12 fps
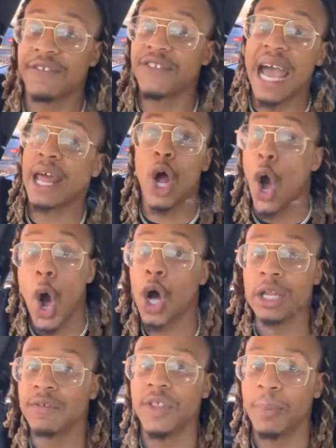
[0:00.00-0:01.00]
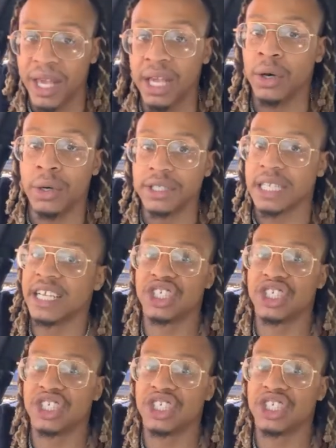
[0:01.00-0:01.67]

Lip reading: if not all of the bills,